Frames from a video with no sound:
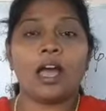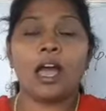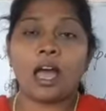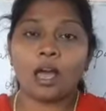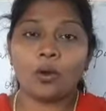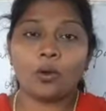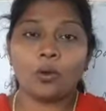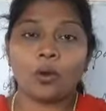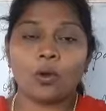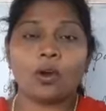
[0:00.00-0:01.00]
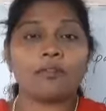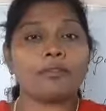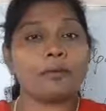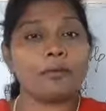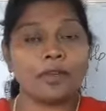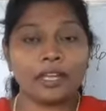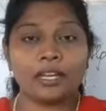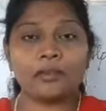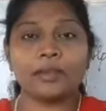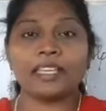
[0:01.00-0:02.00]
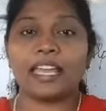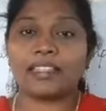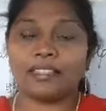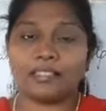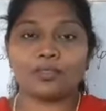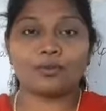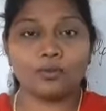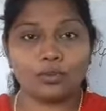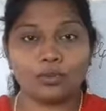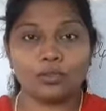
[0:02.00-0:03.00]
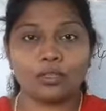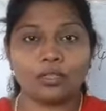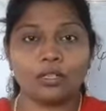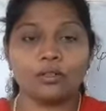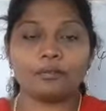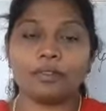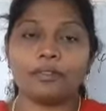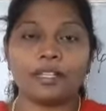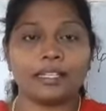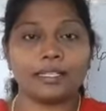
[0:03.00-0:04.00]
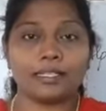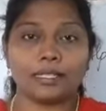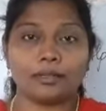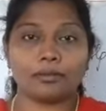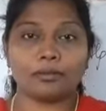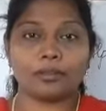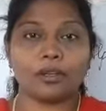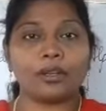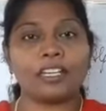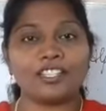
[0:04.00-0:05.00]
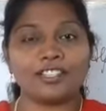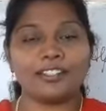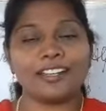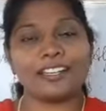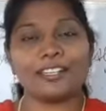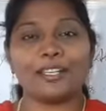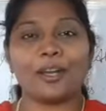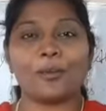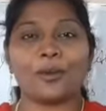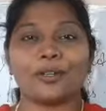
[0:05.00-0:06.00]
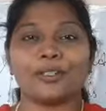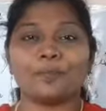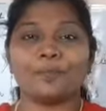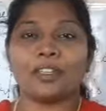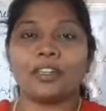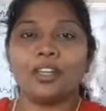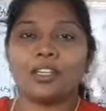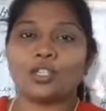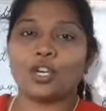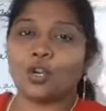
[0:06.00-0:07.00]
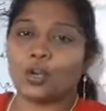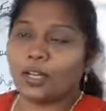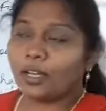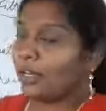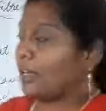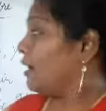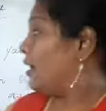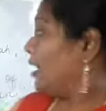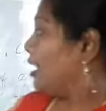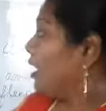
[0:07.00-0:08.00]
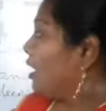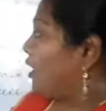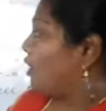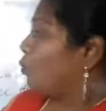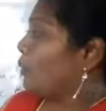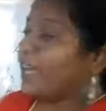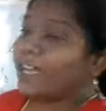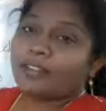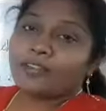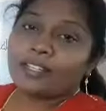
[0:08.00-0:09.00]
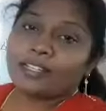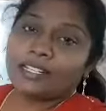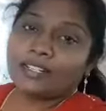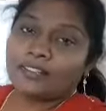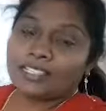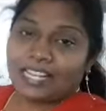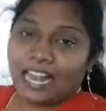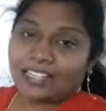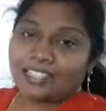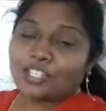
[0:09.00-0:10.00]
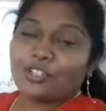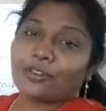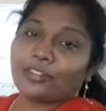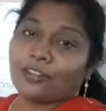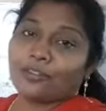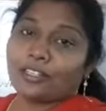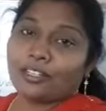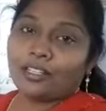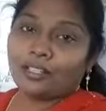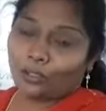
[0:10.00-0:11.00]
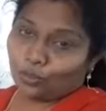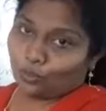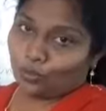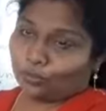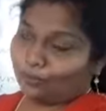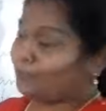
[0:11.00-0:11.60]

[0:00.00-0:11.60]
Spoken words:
how or from where do we get this wool, we will learn now. Okay children, come on. So where will we start the story of the wool?